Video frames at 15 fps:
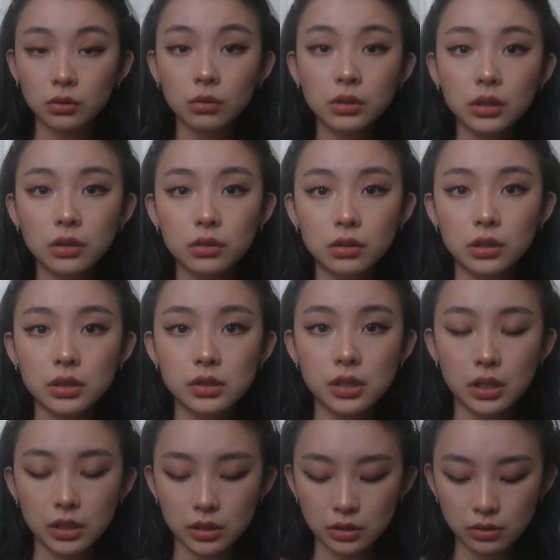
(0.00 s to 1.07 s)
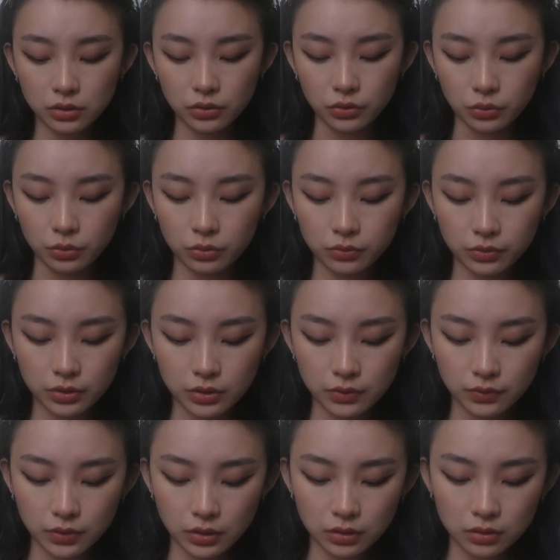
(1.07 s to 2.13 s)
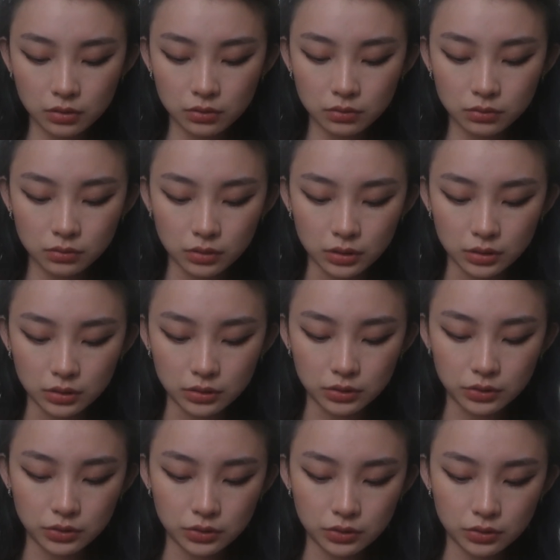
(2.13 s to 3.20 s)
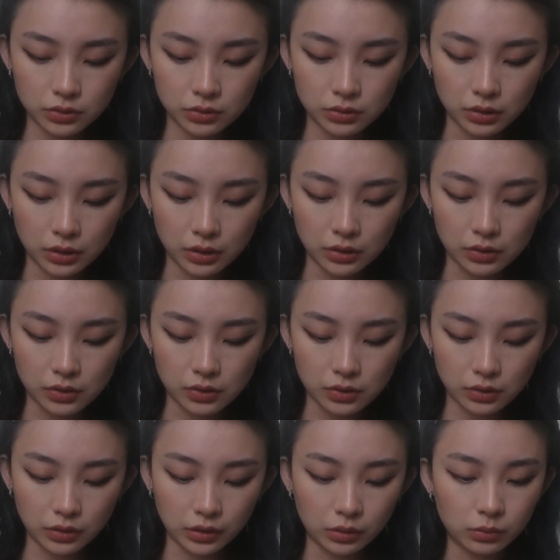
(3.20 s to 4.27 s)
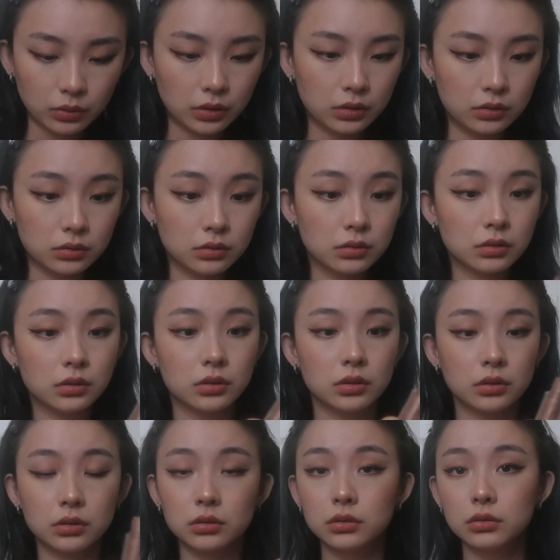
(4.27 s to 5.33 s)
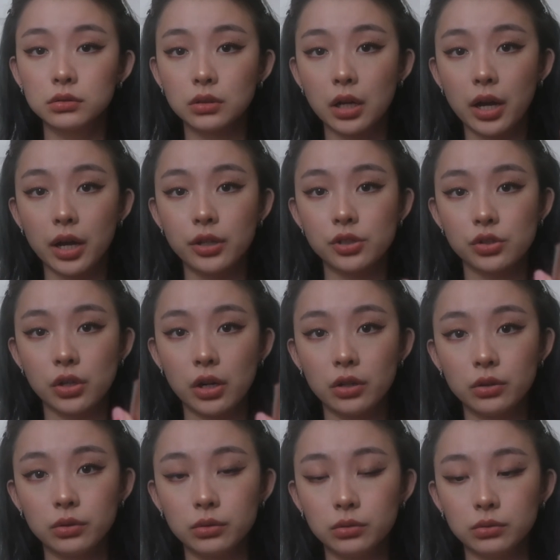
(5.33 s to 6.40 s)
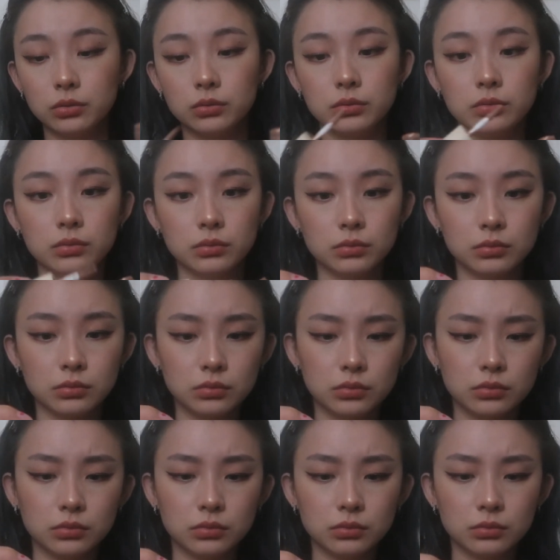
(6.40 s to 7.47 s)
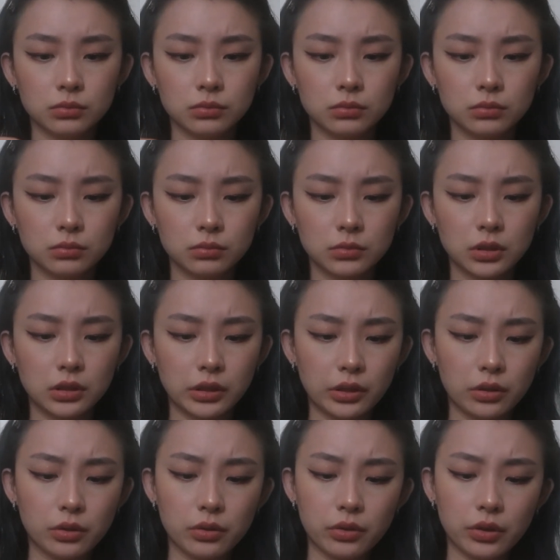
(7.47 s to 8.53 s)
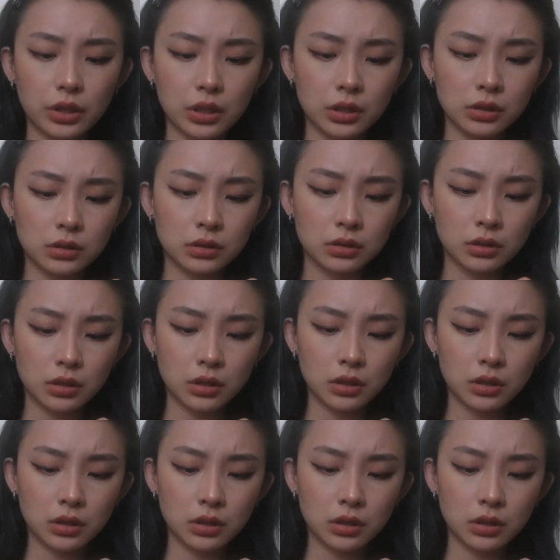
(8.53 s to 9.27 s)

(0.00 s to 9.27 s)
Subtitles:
The only other things that I didn't do for this video is this liquid eyeshadow glitter thing,